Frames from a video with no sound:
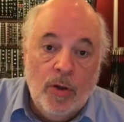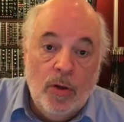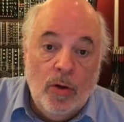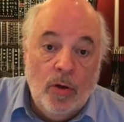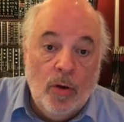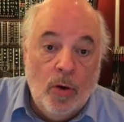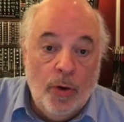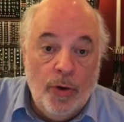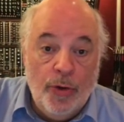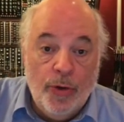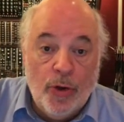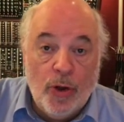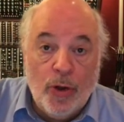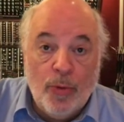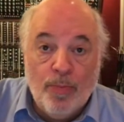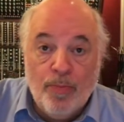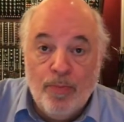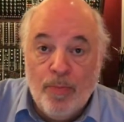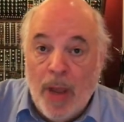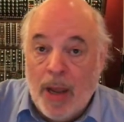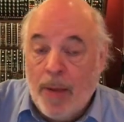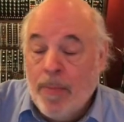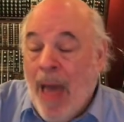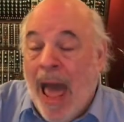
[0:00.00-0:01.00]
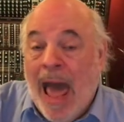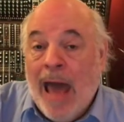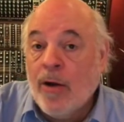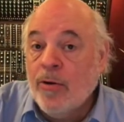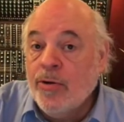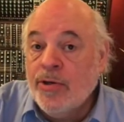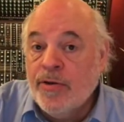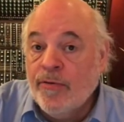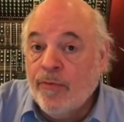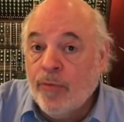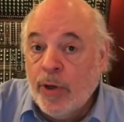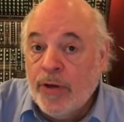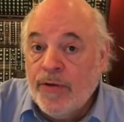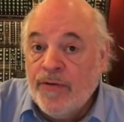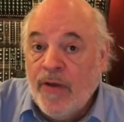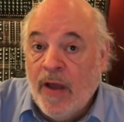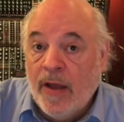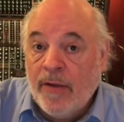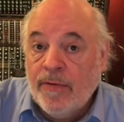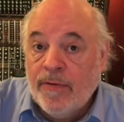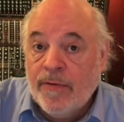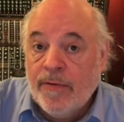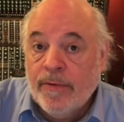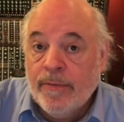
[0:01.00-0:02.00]
Or you can make patterns of
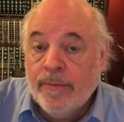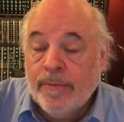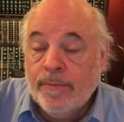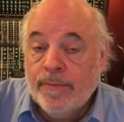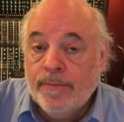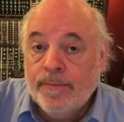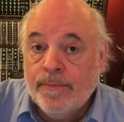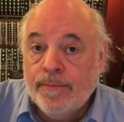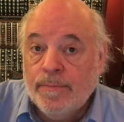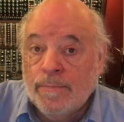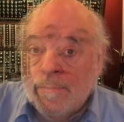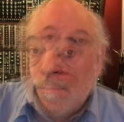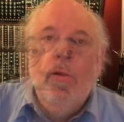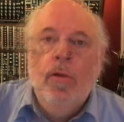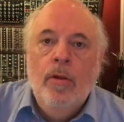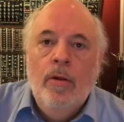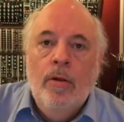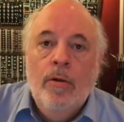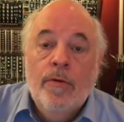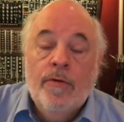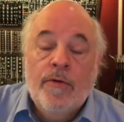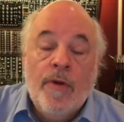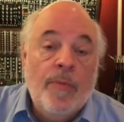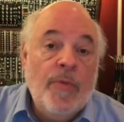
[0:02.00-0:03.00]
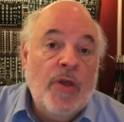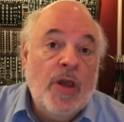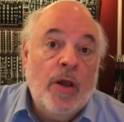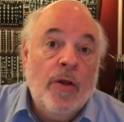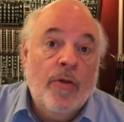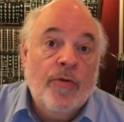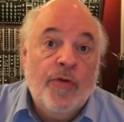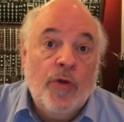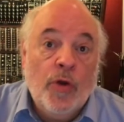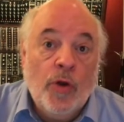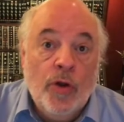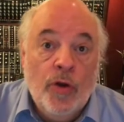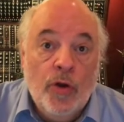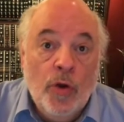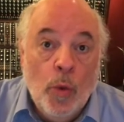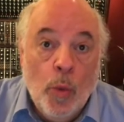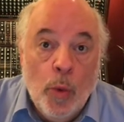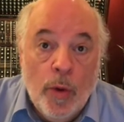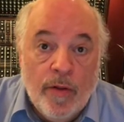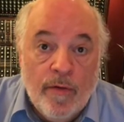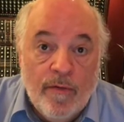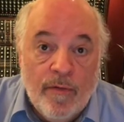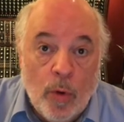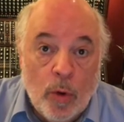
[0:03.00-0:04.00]
resets. Something else you can do
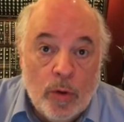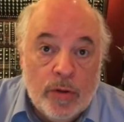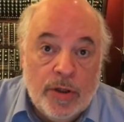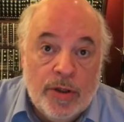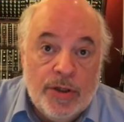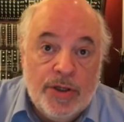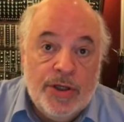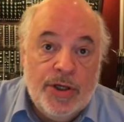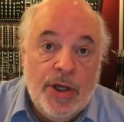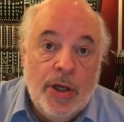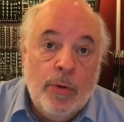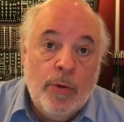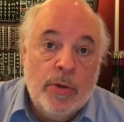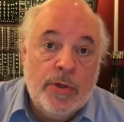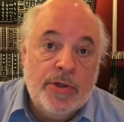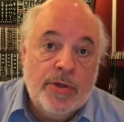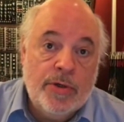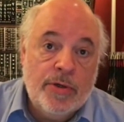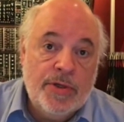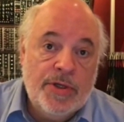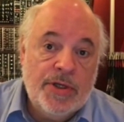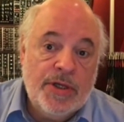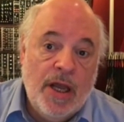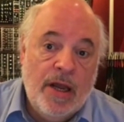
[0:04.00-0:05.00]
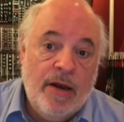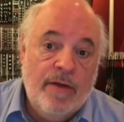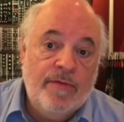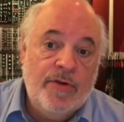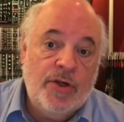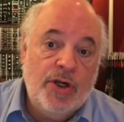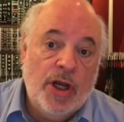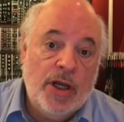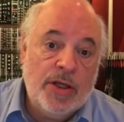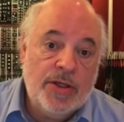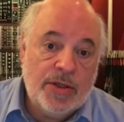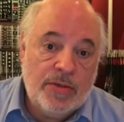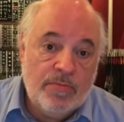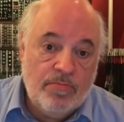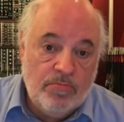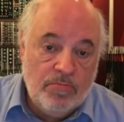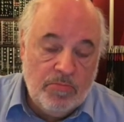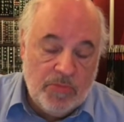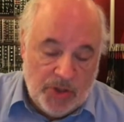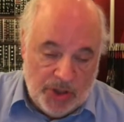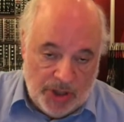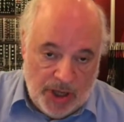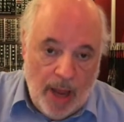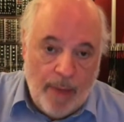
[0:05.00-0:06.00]
with a voltage sequencer, instead of just
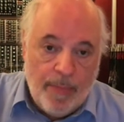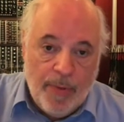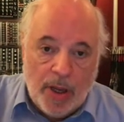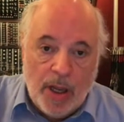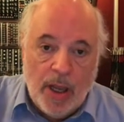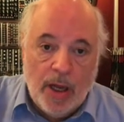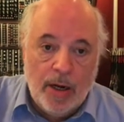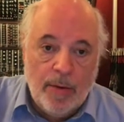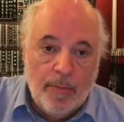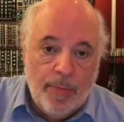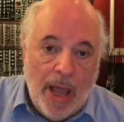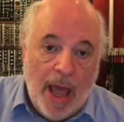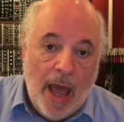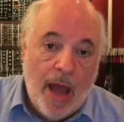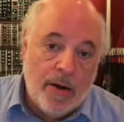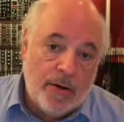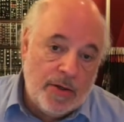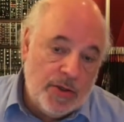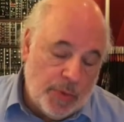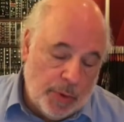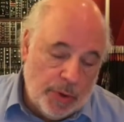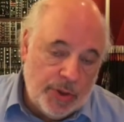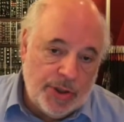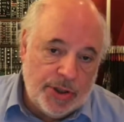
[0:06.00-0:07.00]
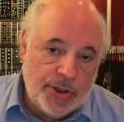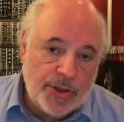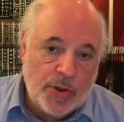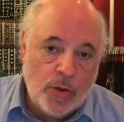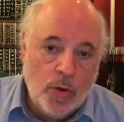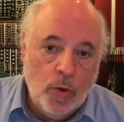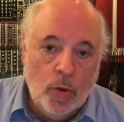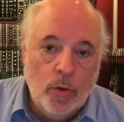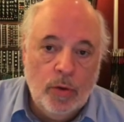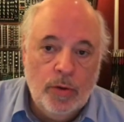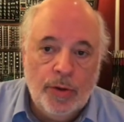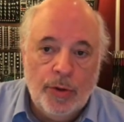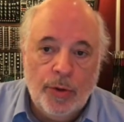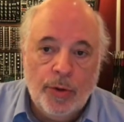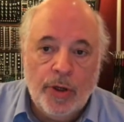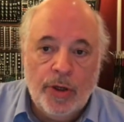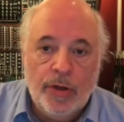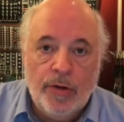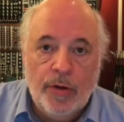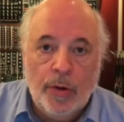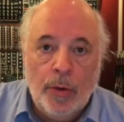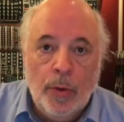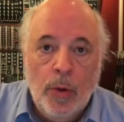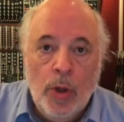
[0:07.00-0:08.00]
stepping it in patterns, which is cool, you
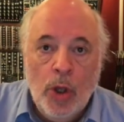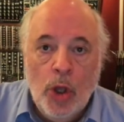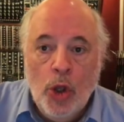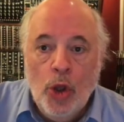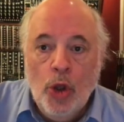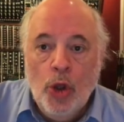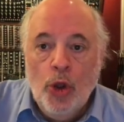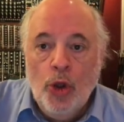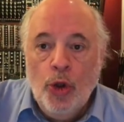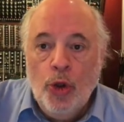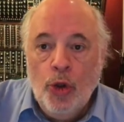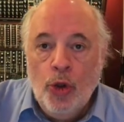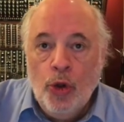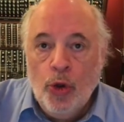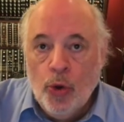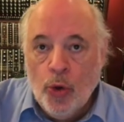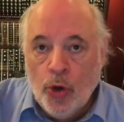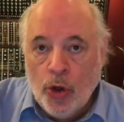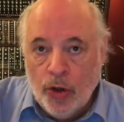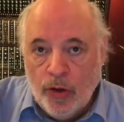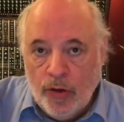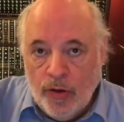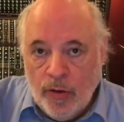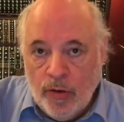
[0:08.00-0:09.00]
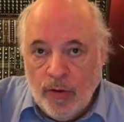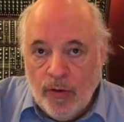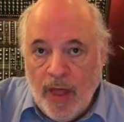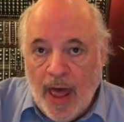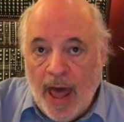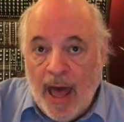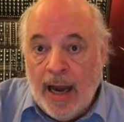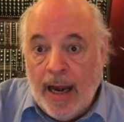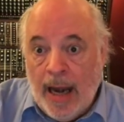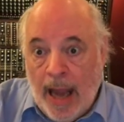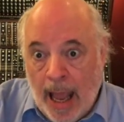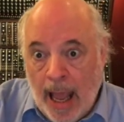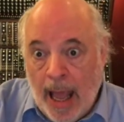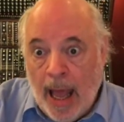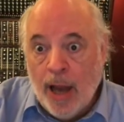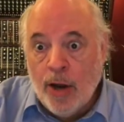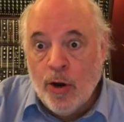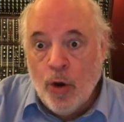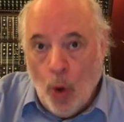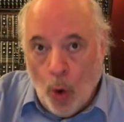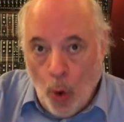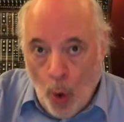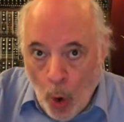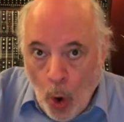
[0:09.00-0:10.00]
could do
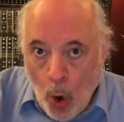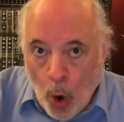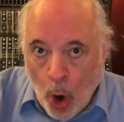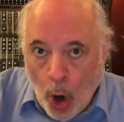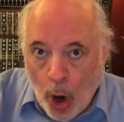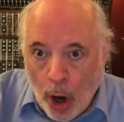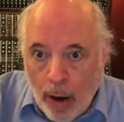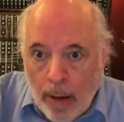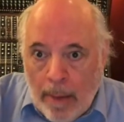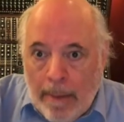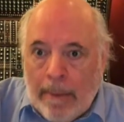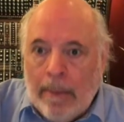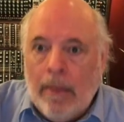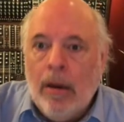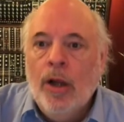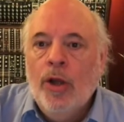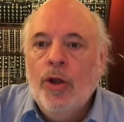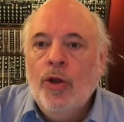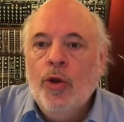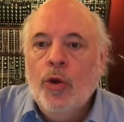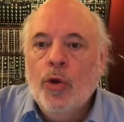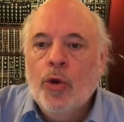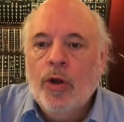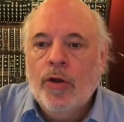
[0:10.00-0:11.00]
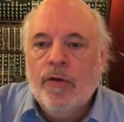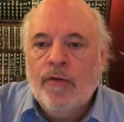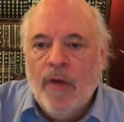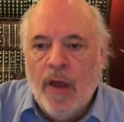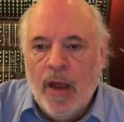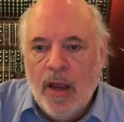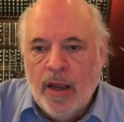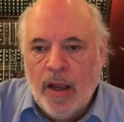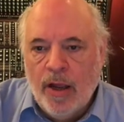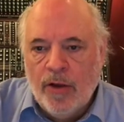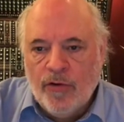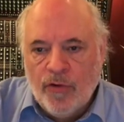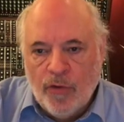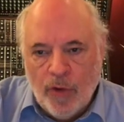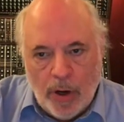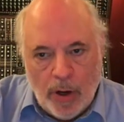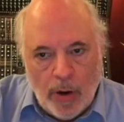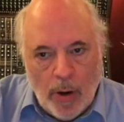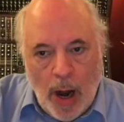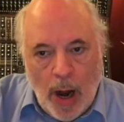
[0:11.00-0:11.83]
that, or you could take a trigger